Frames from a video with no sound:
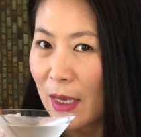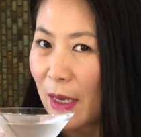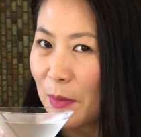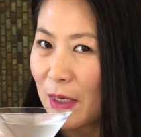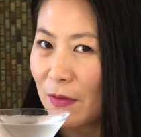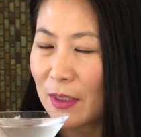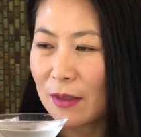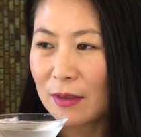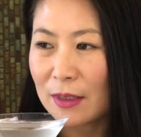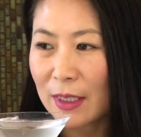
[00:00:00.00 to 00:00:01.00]
I'm gonna have
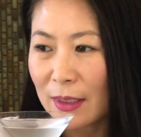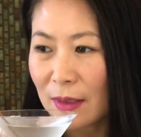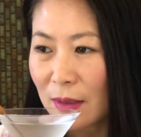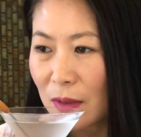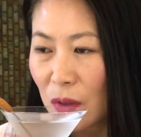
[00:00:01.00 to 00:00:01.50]
another taste.